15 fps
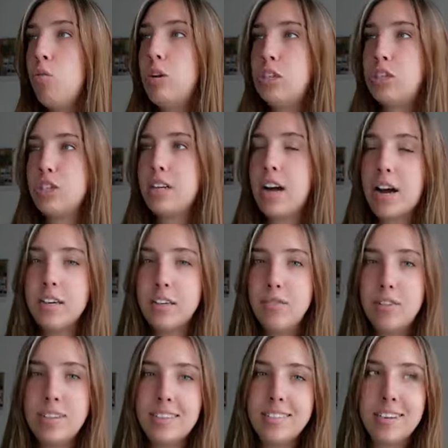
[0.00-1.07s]
which kind of
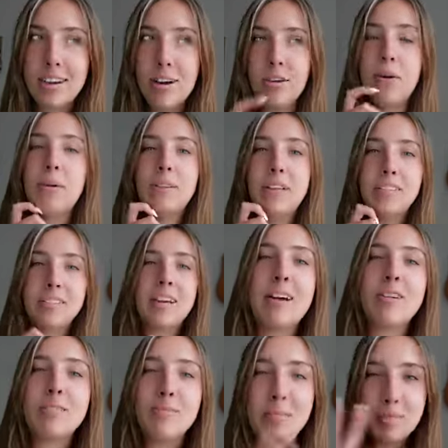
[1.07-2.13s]
is like a quote that
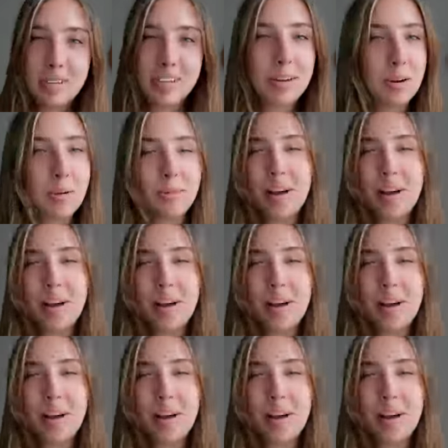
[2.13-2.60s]
scares me, but in a good